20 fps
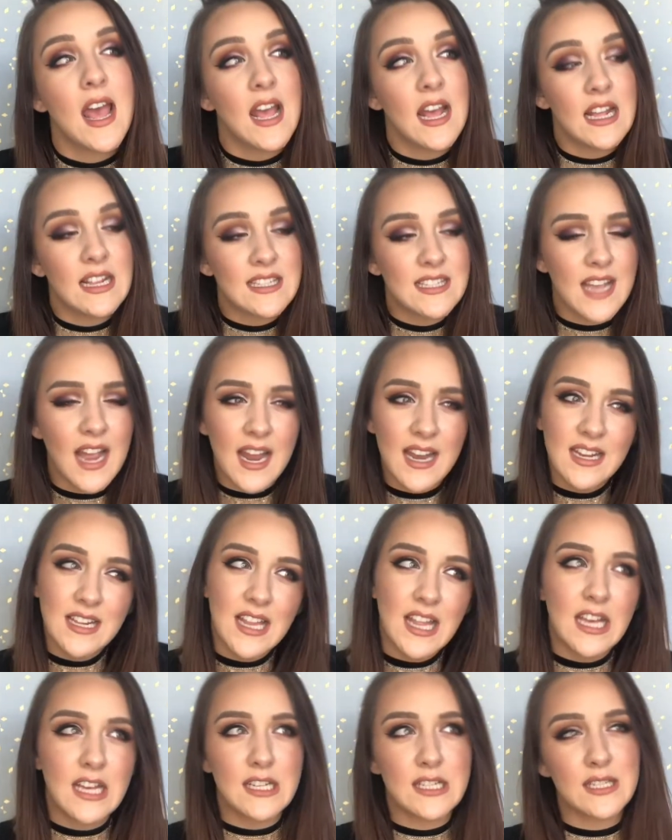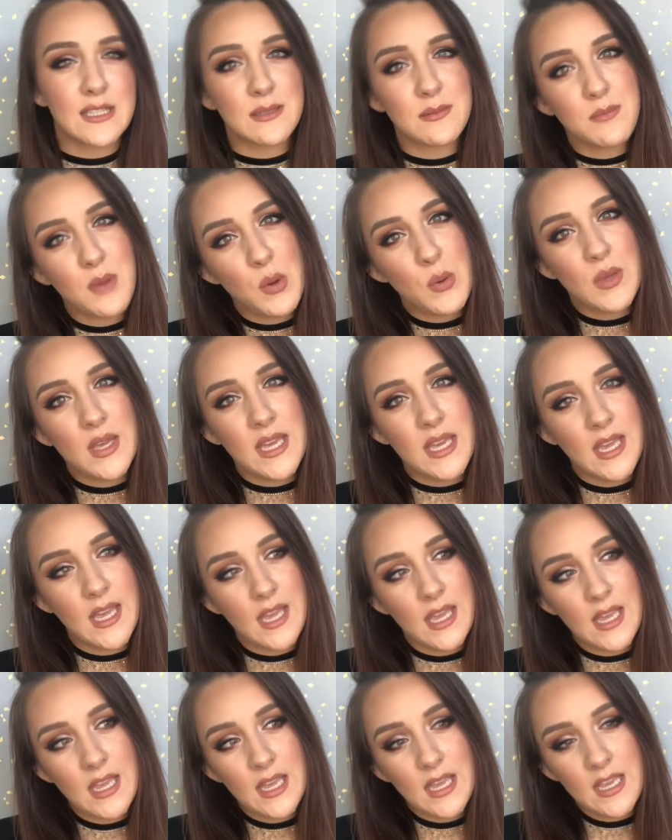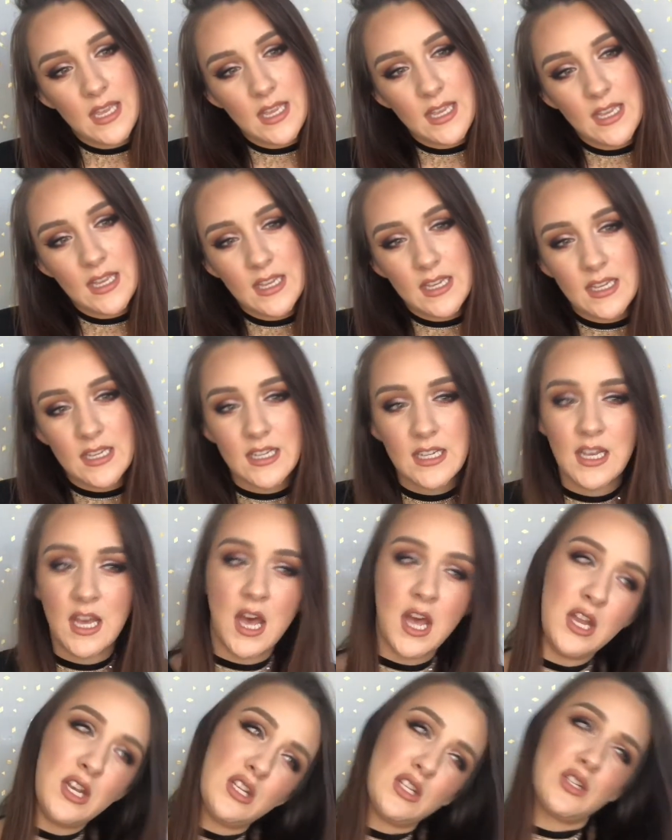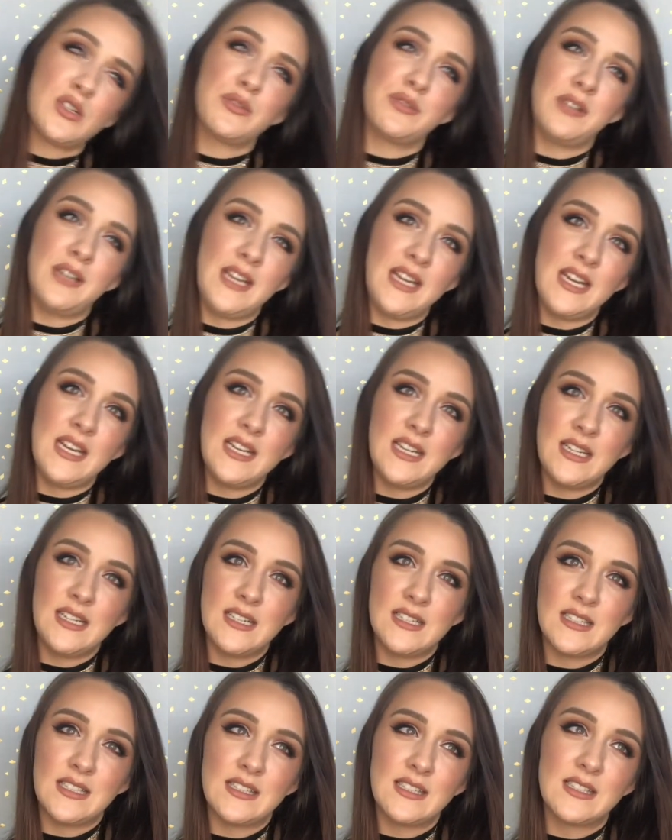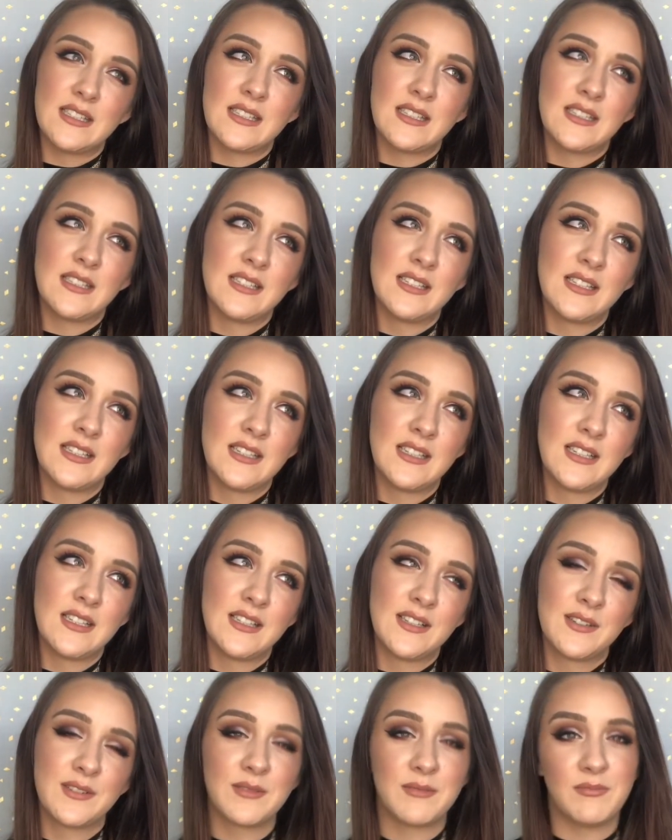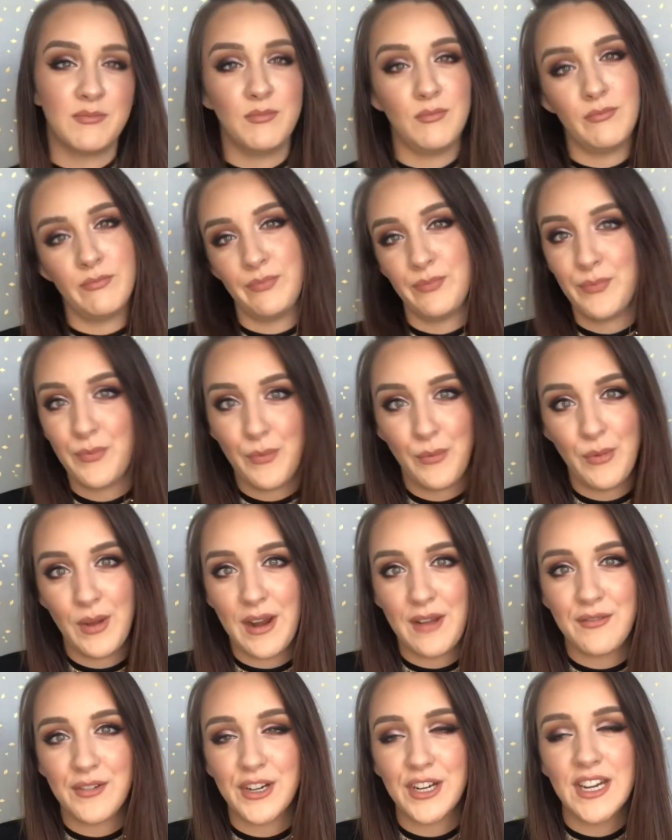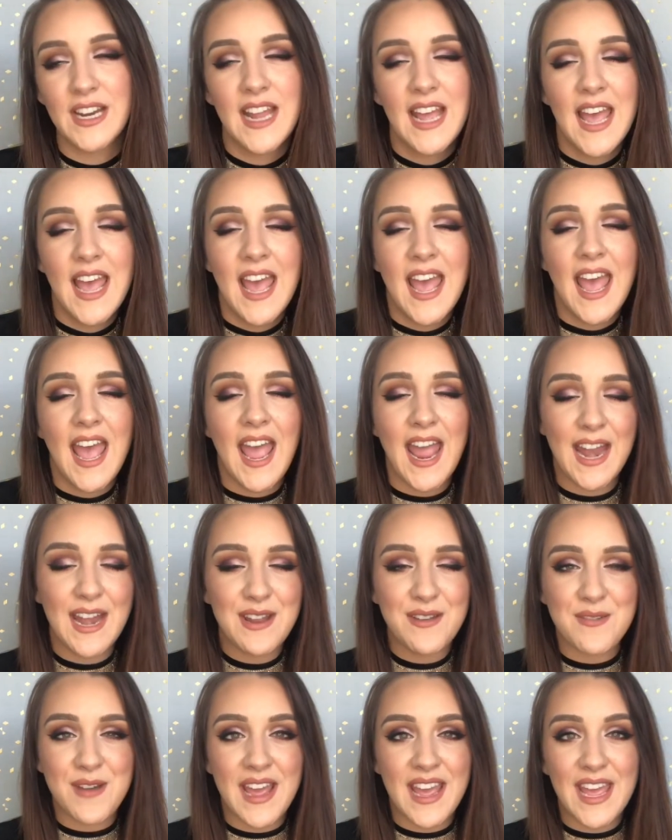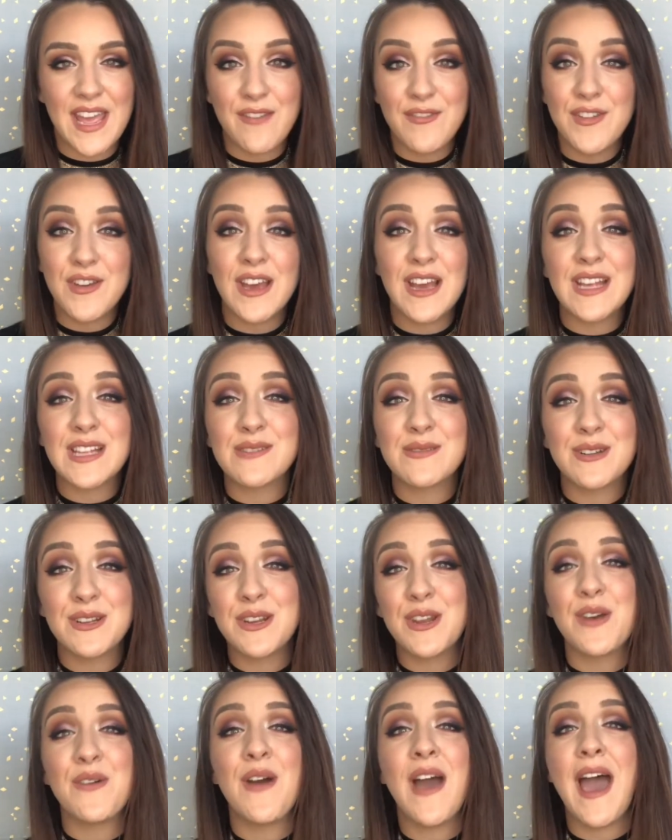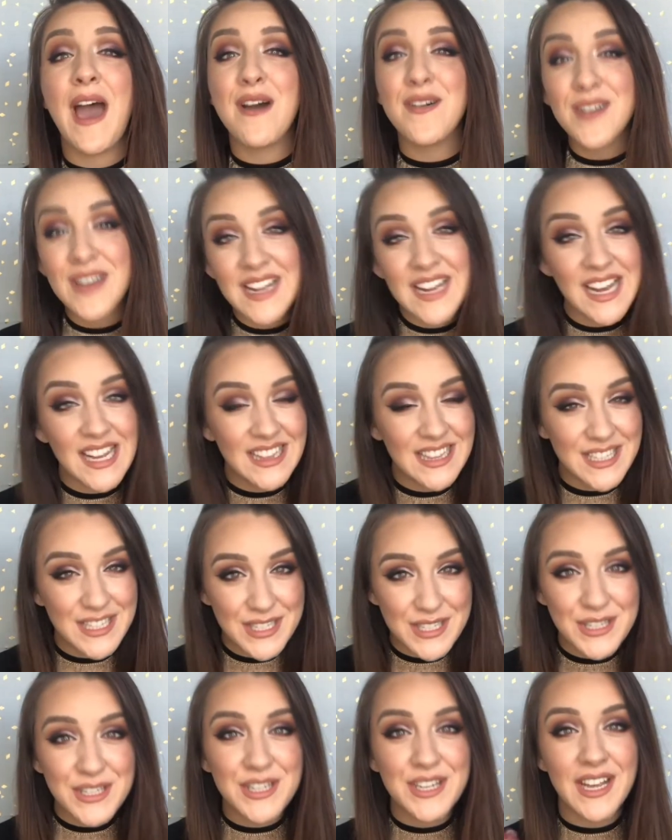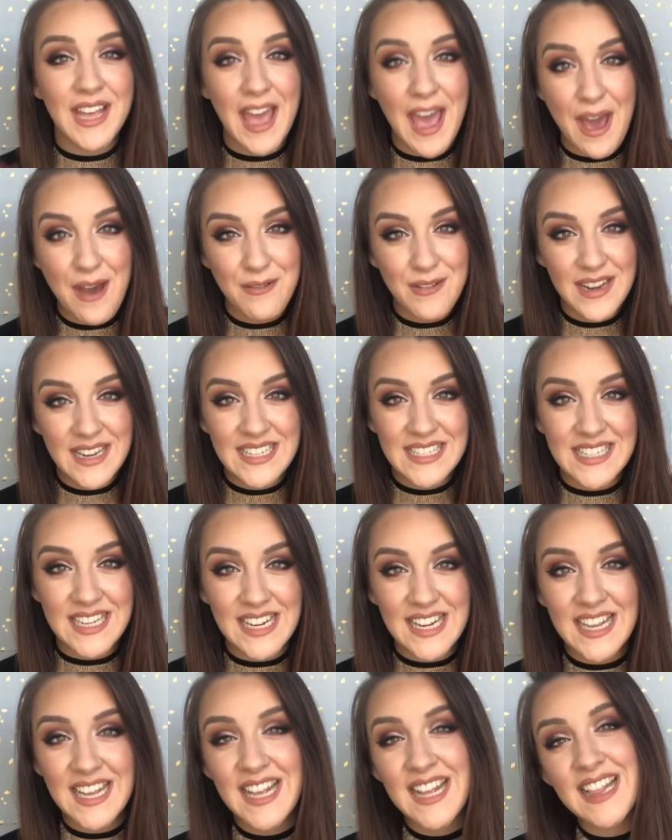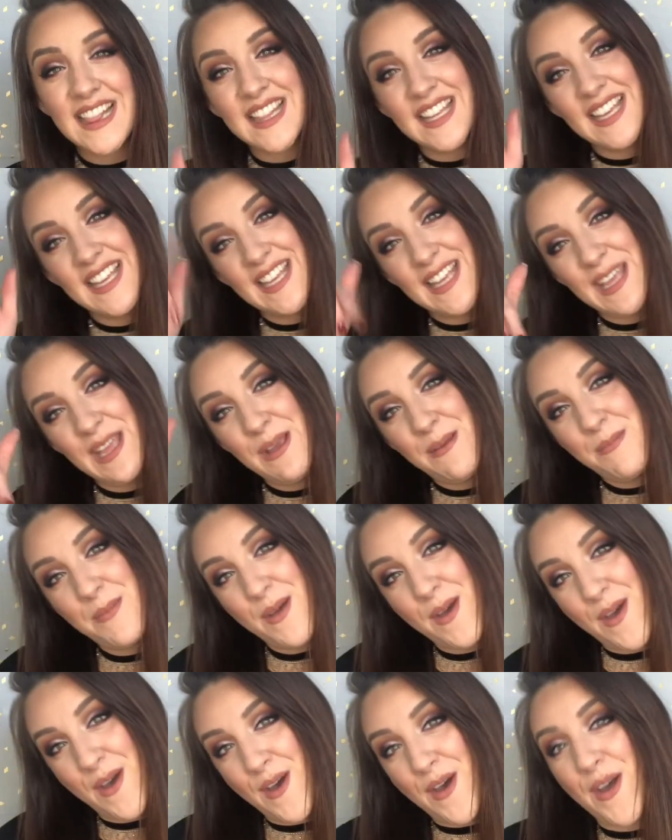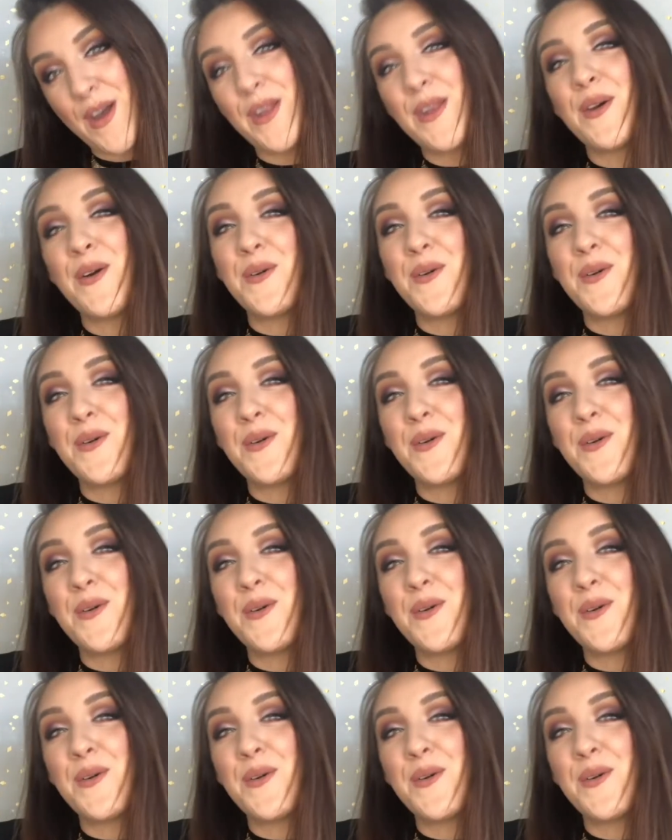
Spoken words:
It's kind of like a smoky cut crease, whatever. Anyway, if you guys want to know how I got this look, how I did it, then keep on